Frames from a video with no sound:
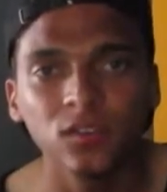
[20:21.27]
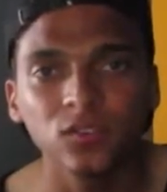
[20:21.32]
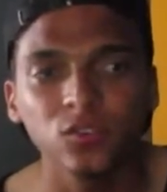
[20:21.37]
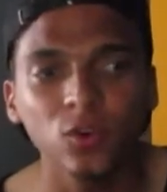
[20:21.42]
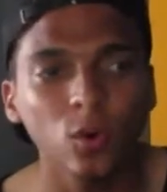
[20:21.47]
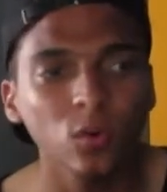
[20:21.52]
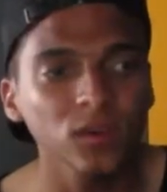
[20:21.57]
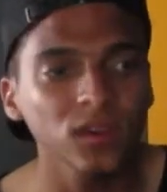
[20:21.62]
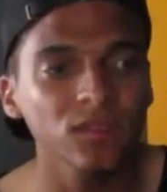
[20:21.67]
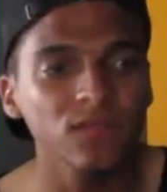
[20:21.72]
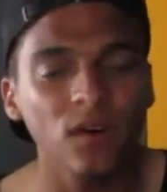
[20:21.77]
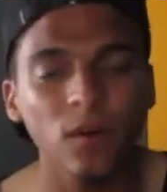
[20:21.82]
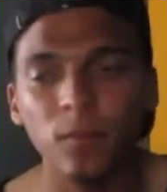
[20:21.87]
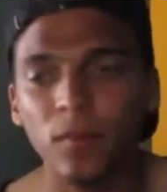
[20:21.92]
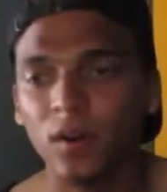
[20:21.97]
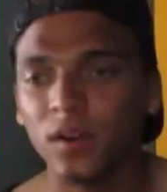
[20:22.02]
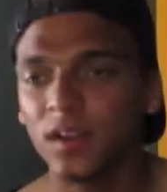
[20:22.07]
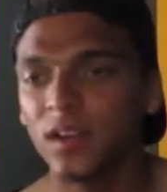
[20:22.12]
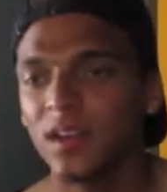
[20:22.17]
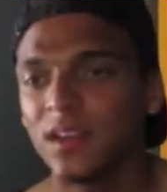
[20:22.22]
Don't give up
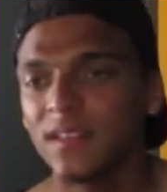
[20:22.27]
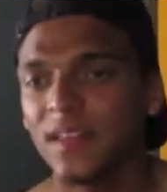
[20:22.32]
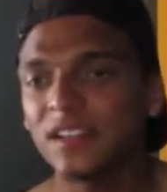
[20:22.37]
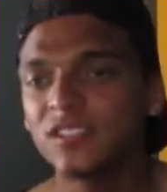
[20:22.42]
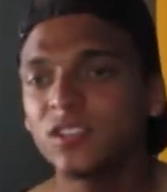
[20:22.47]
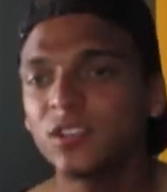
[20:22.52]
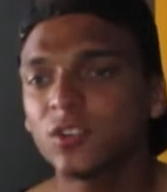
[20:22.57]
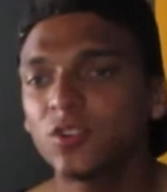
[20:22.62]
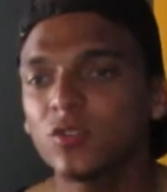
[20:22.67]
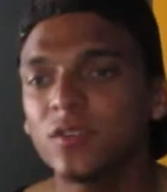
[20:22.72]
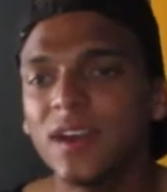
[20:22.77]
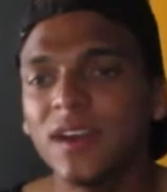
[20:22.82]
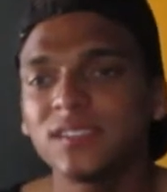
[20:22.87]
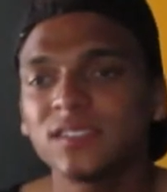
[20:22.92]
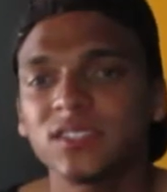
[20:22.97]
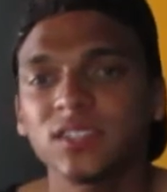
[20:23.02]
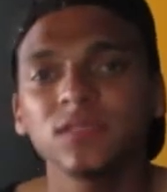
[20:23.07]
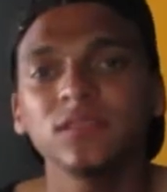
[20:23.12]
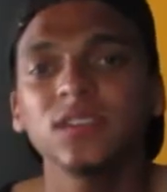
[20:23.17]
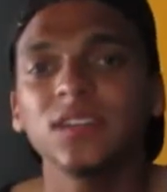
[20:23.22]
on it. That's your
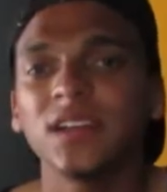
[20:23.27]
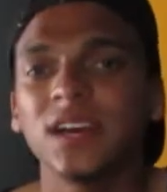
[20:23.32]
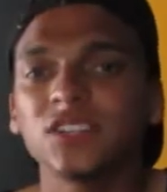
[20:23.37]
creativity.